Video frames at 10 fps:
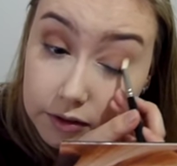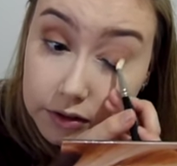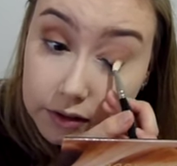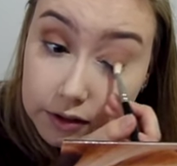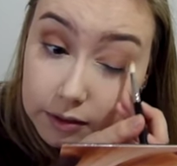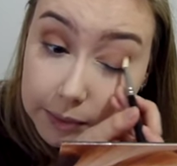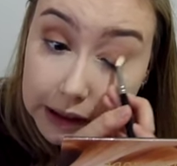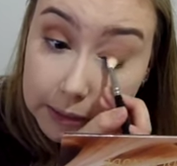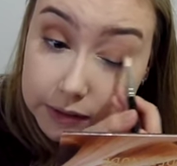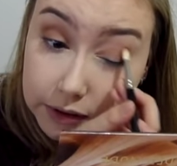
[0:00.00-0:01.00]
just be
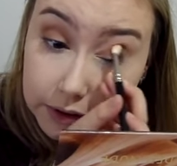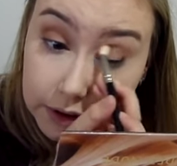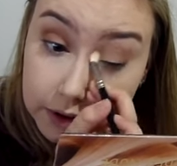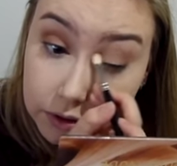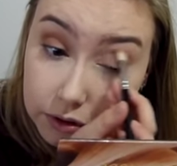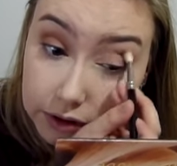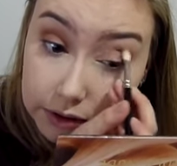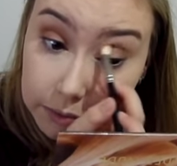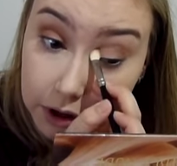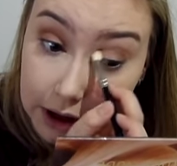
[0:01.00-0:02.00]
able to enjoy
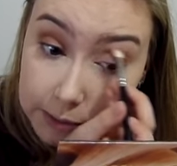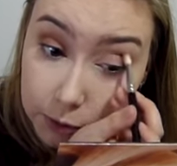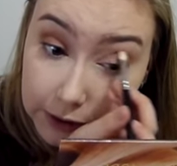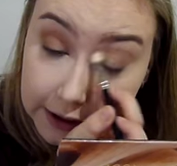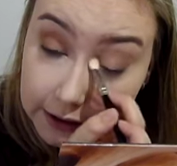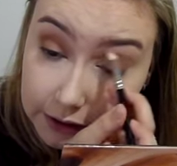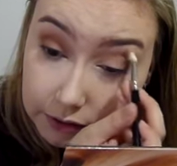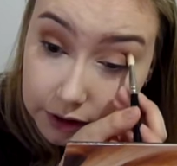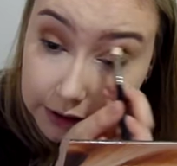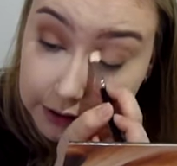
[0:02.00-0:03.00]
some time away and
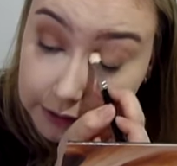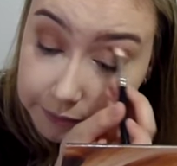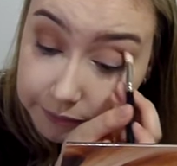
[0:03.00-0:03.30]
really